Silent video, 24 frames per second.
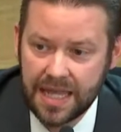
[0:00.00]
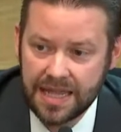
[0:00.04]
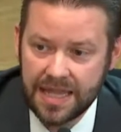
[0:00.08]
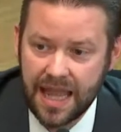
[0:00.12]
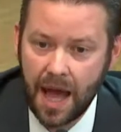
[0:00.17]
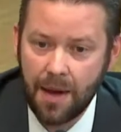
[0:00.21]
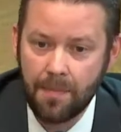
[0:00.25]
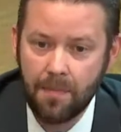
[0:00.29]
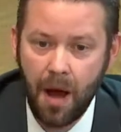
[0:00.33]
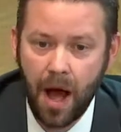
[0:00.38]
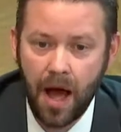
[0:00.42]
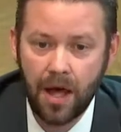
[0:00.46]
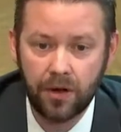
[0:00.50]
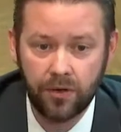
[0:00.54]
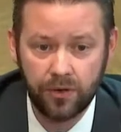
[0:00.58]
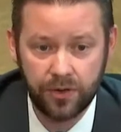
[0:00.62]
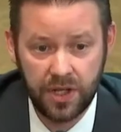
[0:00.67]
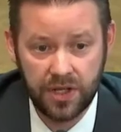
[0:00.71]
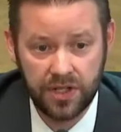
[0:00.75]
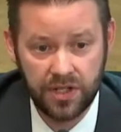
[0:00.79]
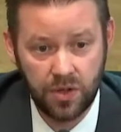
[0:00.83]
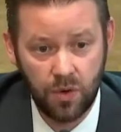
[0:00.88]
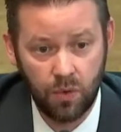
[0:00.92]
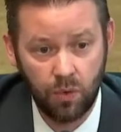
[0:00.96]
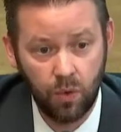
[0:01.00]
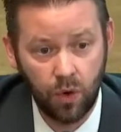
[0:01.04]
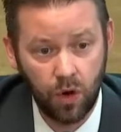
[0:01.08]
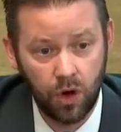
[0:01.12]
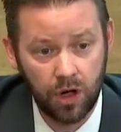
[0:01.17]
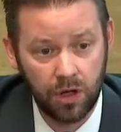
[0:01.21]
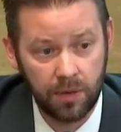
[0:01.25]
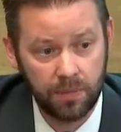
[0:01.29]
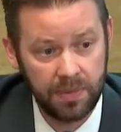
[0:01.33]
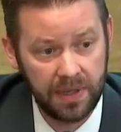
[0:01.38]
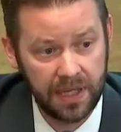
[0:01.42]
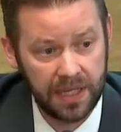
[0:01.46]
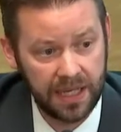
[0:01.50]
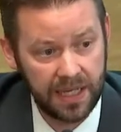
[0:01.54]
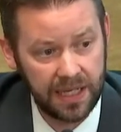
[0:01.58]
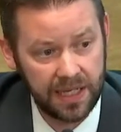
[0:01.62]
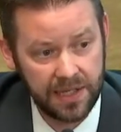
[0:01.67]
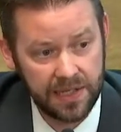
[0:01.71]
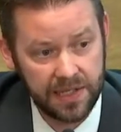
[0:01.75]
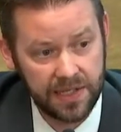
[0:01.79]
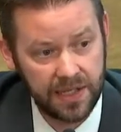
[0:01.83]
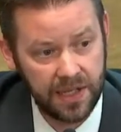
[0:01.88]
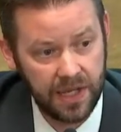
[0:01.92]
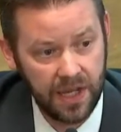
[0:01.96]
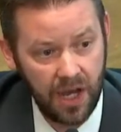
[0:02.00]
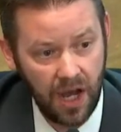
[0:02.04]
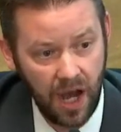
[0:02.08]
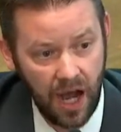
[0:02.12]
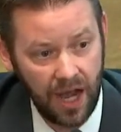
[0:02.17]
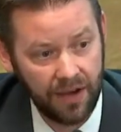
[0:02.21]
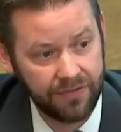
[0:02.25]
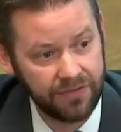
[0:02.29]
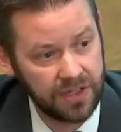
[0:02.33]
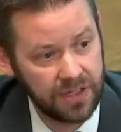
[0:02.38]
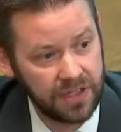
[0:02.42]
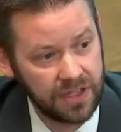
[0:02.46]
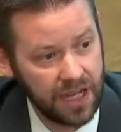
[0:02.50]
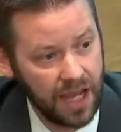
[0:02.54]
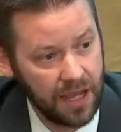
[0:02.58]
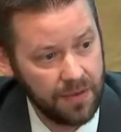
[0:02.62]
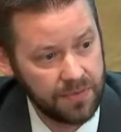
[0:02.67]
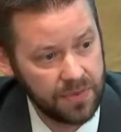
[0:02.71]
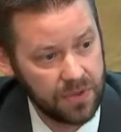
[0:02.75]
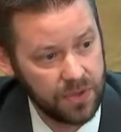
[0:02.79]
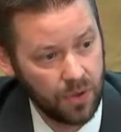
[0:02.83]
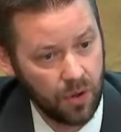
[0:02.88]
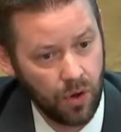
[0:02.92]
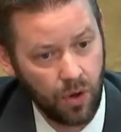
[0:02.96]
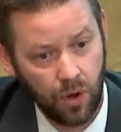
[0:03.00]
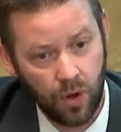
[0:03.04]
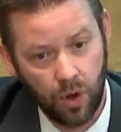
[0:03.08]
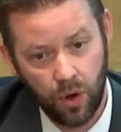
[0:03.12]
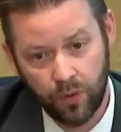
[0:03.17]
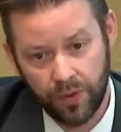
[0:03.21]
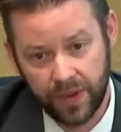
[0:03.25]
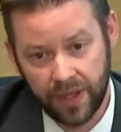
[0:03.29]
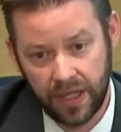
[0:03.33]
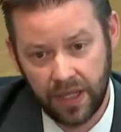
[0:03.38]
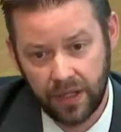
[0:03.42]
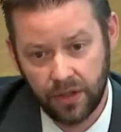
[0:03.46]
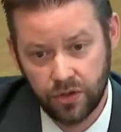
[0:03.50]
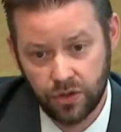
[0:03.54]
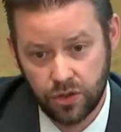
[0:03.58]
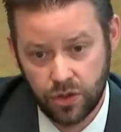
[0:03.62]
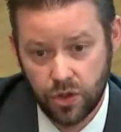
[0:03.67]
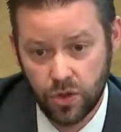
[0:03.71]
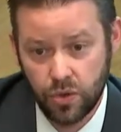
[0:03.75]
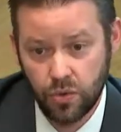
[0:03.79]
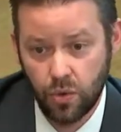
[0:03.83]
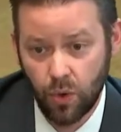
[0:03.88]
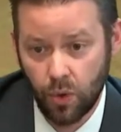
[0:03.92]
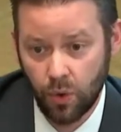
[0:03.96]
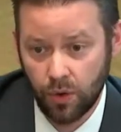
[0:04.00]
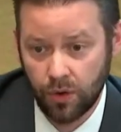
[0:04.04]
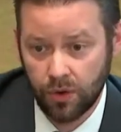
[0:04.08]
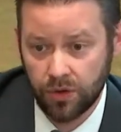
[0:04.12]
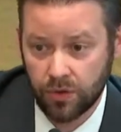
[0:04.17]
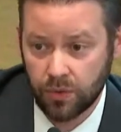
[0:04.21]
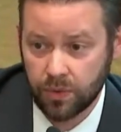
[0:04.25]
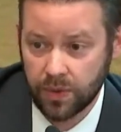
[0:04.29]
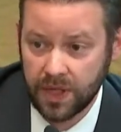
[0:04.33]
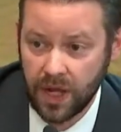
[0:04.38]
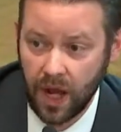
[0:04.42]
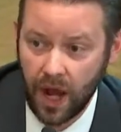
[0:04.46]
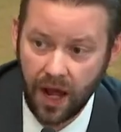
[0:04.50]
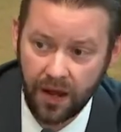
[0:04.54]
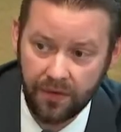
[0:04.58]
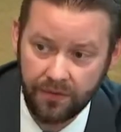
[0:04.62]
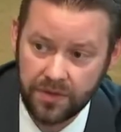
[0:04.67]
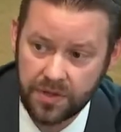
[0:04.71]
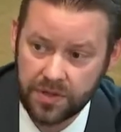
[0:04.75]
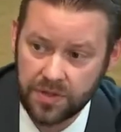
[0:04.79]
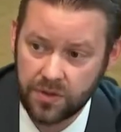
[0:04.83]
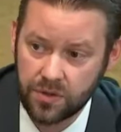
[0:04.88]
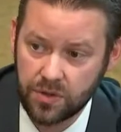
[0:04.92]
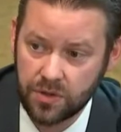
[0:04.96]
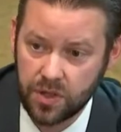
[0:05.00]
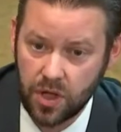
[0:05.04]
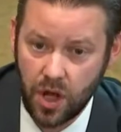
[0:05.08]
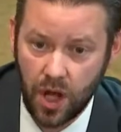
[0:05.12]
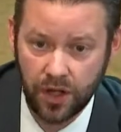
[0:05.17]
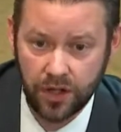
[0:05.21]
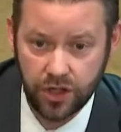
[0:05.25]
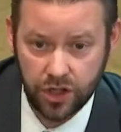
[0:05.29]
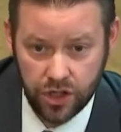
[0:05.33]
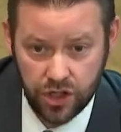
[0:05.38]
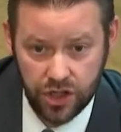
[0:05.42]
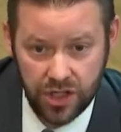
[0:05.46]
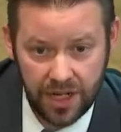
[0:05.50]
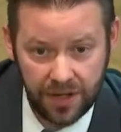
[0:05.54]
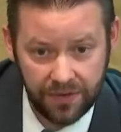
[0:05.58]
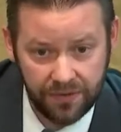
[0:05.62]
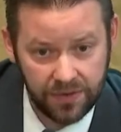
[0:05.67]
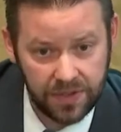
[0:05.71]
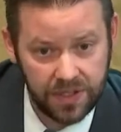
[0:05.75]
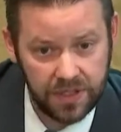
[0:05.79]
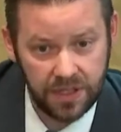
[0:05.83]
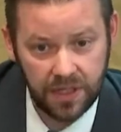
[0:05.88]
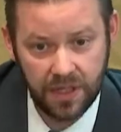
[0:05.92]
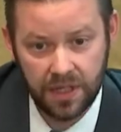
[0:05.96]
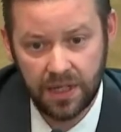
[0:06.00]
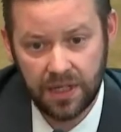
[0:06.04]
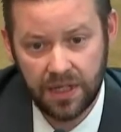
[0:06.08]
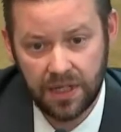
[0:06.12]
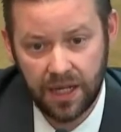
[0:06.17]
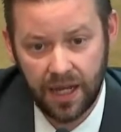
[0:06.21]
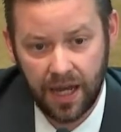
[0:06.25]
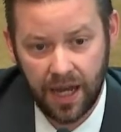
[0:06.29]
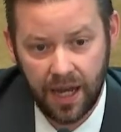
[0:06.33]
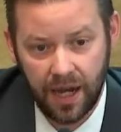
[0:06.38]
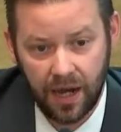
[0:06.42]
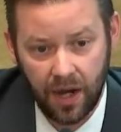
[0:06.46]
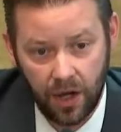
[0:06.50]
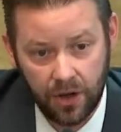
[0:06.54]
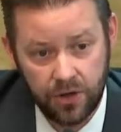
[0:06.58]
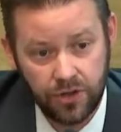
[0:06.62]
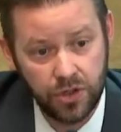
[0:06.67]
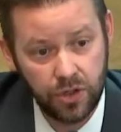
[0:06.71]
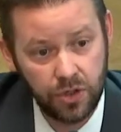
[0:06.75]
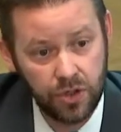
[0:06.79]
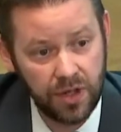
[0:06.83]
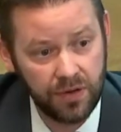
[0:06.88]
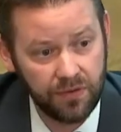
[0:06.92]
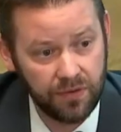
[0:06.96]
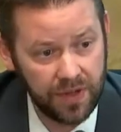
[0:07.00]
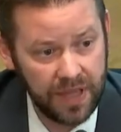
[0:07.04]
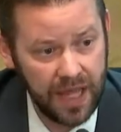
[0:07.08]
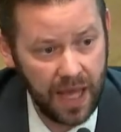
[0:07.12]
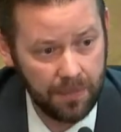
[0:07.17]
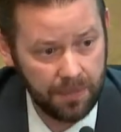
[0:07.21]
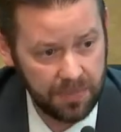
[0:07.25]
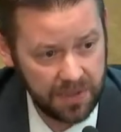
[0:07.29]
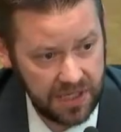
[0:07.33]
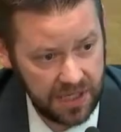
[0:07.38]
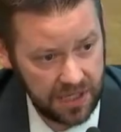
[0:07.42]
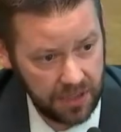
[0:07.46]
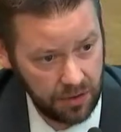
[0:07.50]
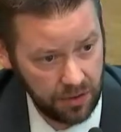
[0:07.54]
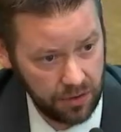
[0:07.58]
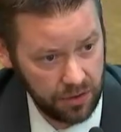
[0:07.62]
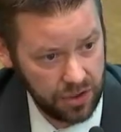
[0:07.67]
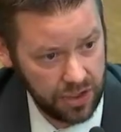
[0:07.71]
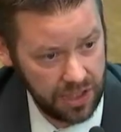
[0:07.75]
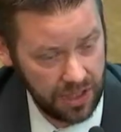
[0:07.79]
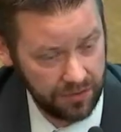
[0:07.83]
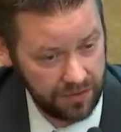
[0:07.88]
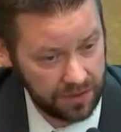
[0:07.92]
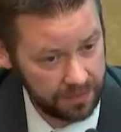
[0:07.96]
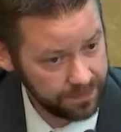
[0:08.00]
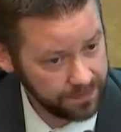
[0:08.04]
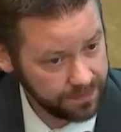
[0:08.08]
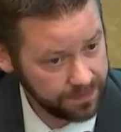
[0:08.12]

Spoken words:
that model doesn't work because oftentimes there are only two or three officers on shift, on duty for that particular shift.